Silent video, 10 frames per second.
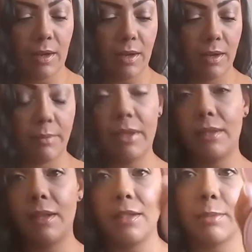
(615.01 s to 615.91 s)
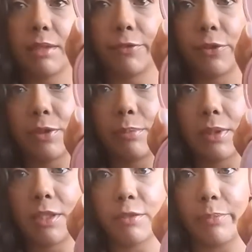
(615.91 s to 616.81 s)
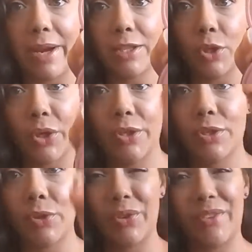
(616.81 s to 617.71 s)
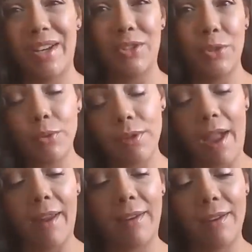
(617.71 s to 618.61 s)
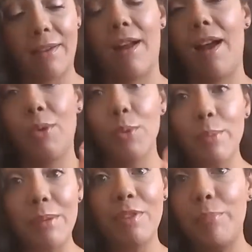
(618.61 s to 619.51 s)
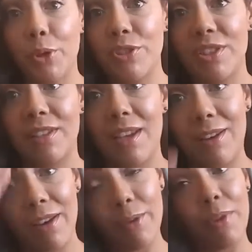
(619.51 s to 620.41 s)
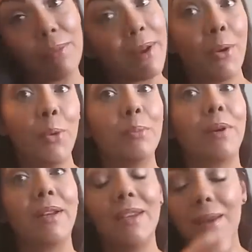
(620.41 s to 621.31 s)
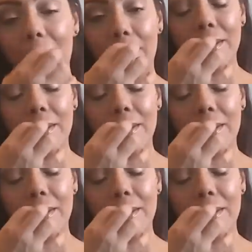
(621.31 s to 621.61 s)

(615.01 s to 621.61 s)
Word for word: Um, it is my first blush by Tarte, so if I do like it, I will be purchasing it with my own money.